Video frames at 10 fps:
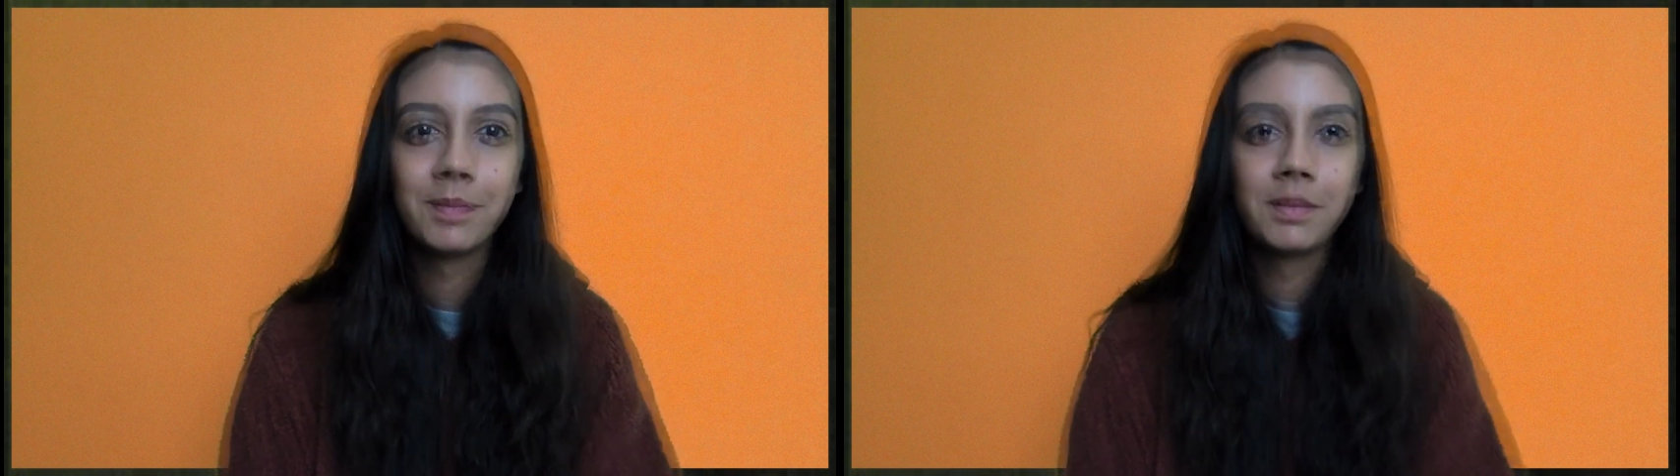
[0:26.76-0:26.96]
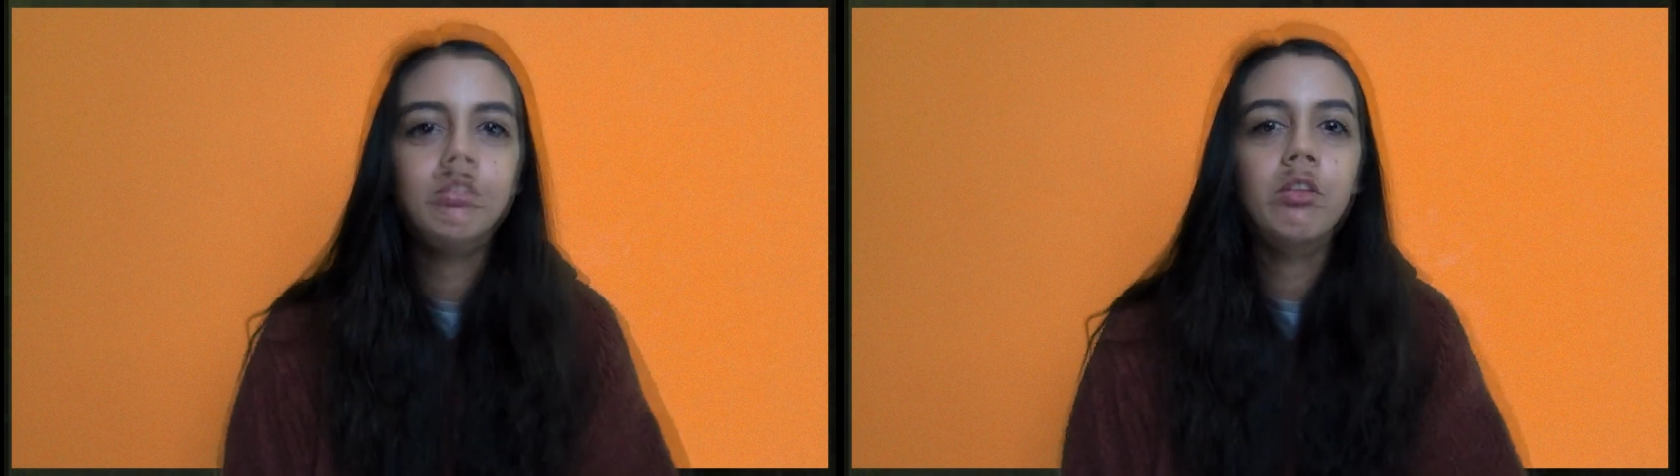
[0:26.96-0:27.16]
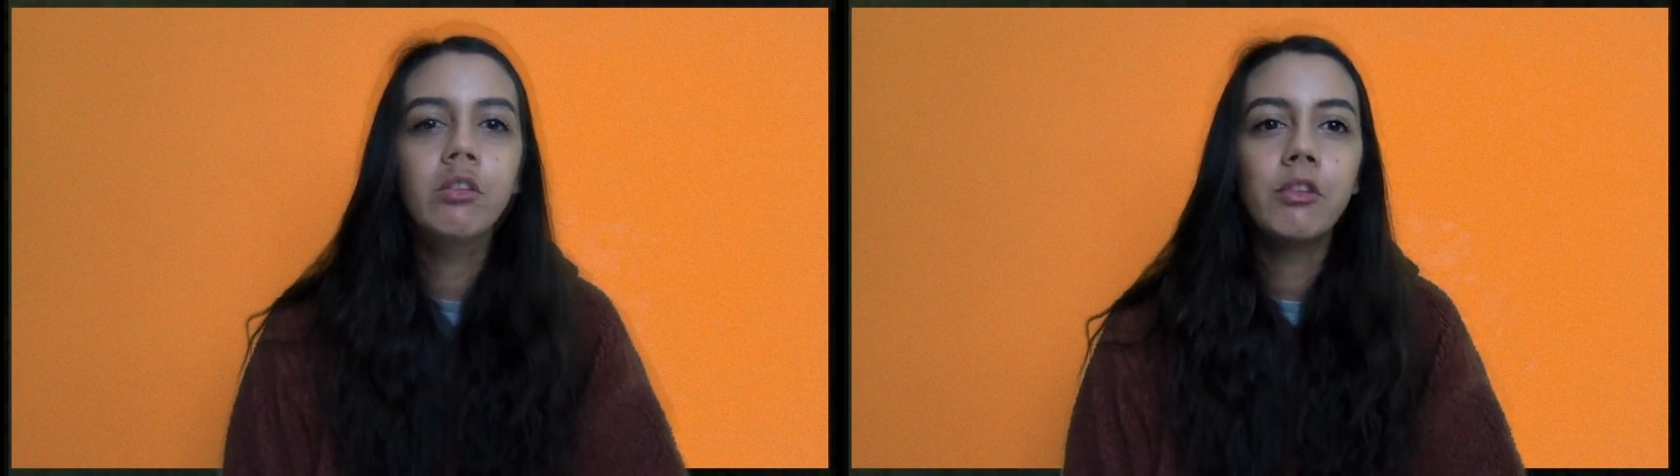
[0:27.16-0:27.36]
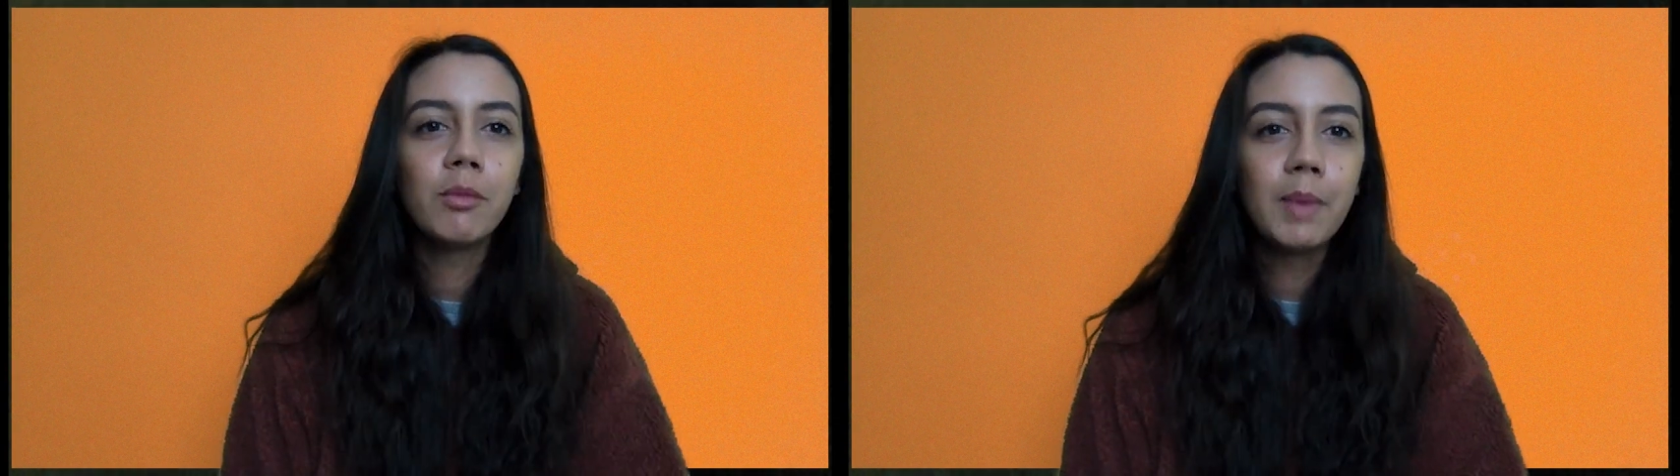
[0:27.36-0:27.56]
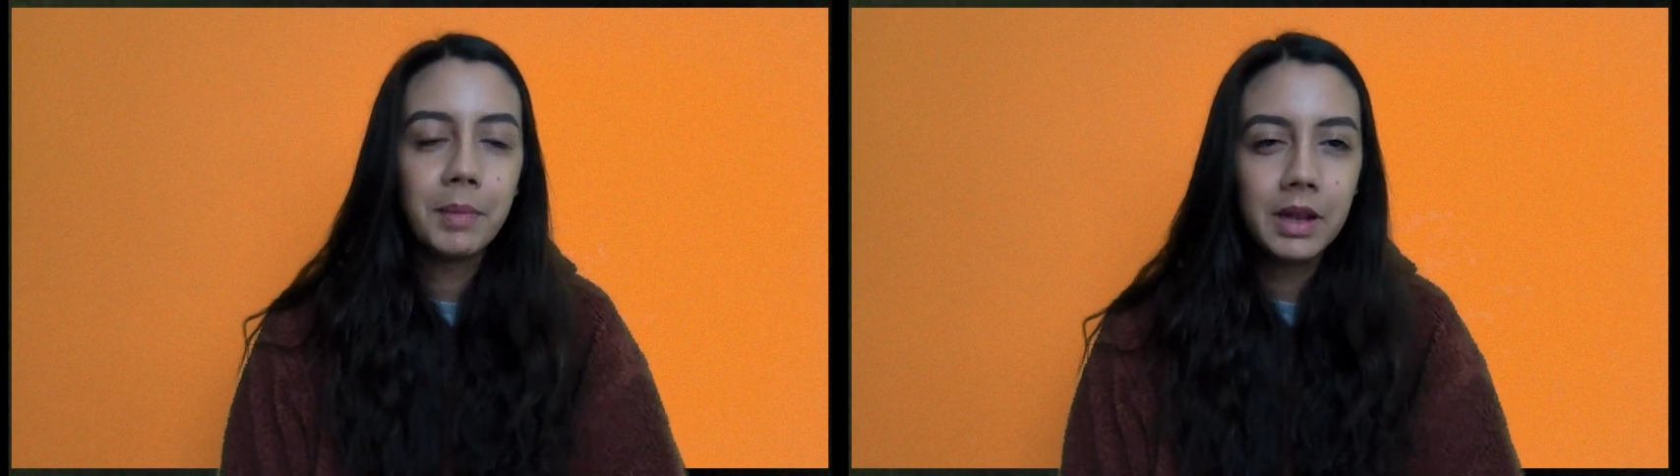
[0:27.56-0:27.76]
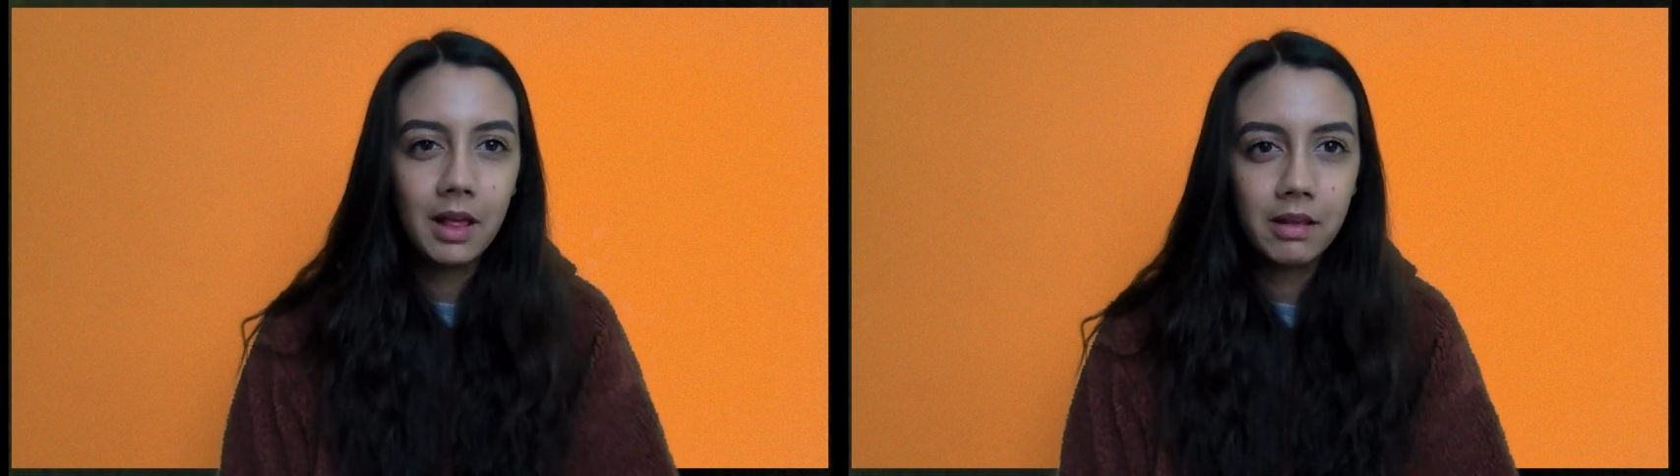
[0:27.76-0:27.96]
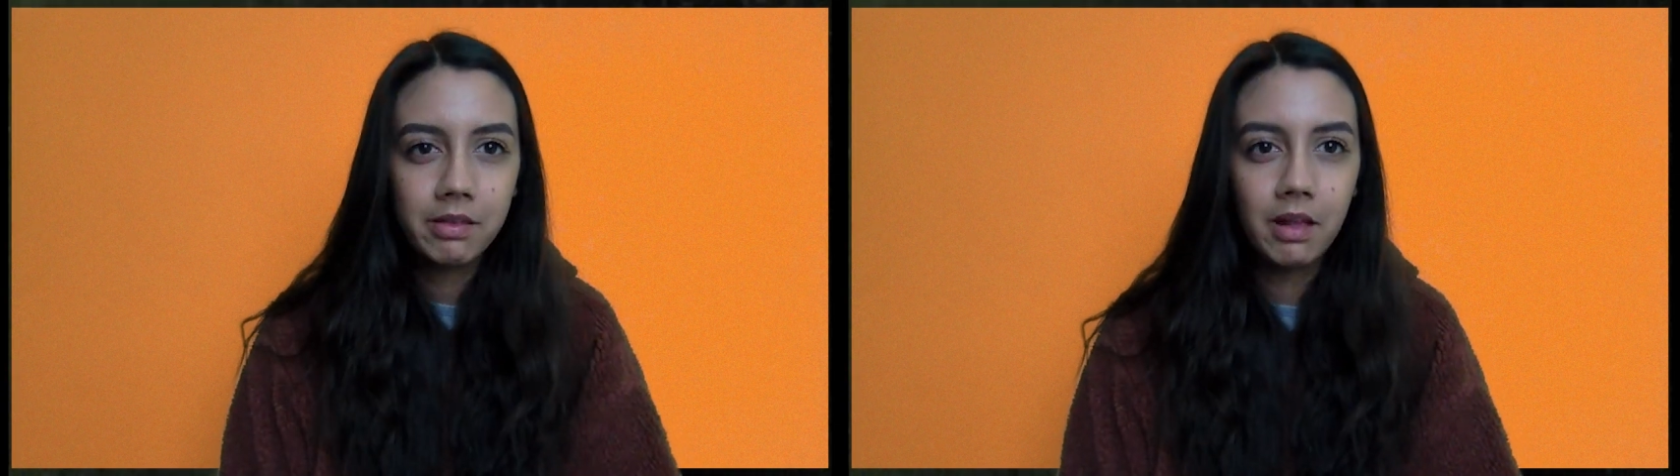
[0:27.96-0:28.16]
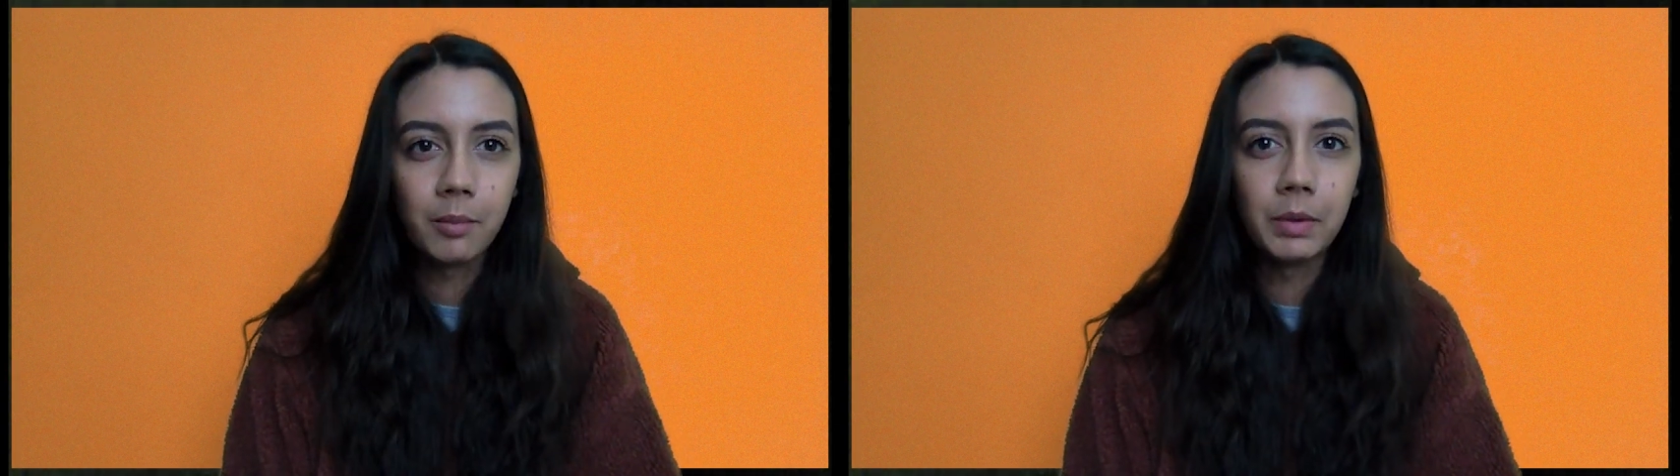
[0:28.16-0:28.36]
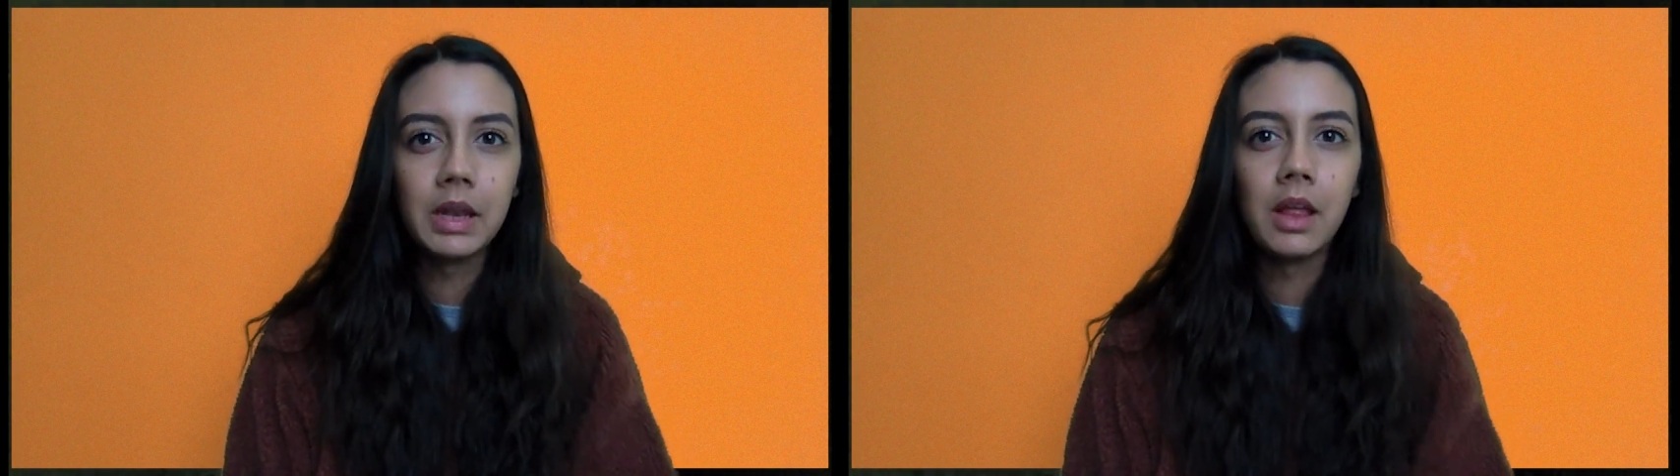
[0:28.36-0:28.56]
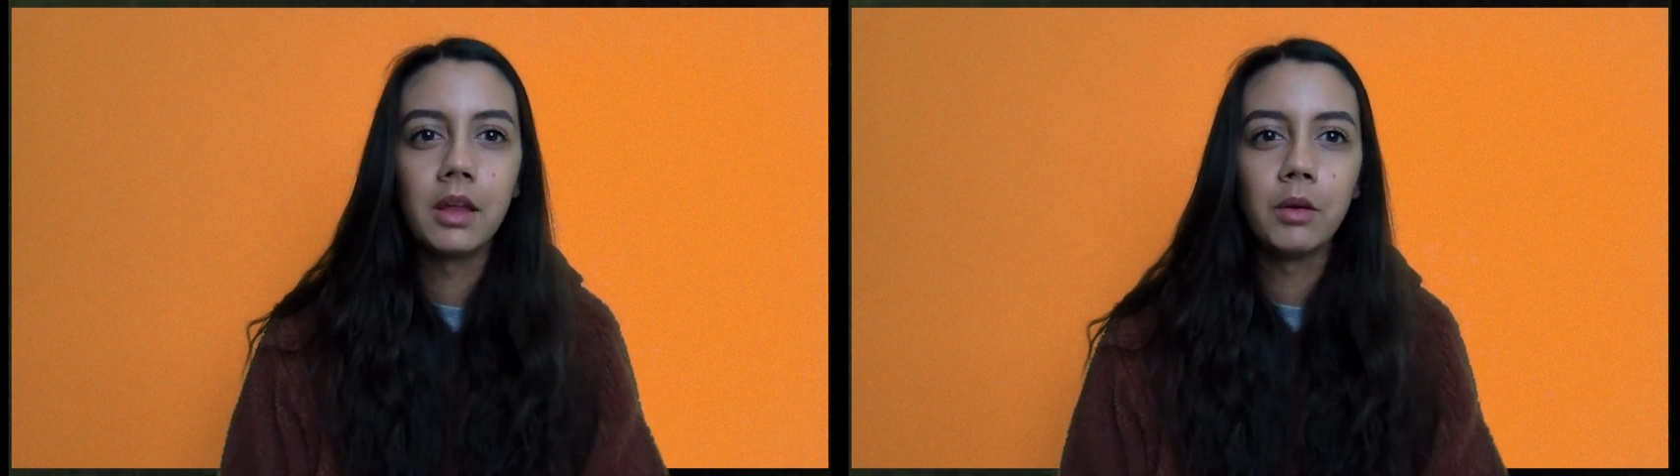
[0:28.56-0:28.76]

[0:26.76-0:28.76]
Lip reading: So do you remember last time we learned